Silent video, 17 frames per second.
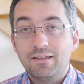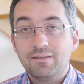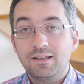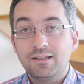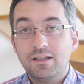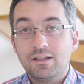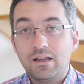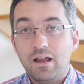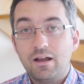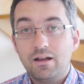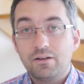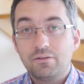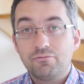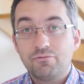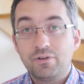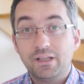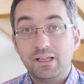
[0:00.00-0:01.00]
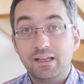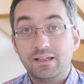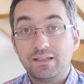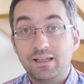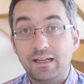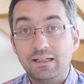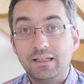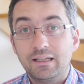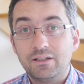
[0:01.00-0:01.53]
This is a really
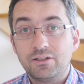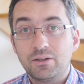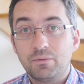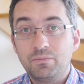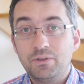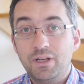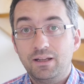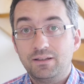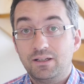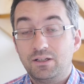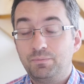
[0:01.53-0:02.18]
exciting subject.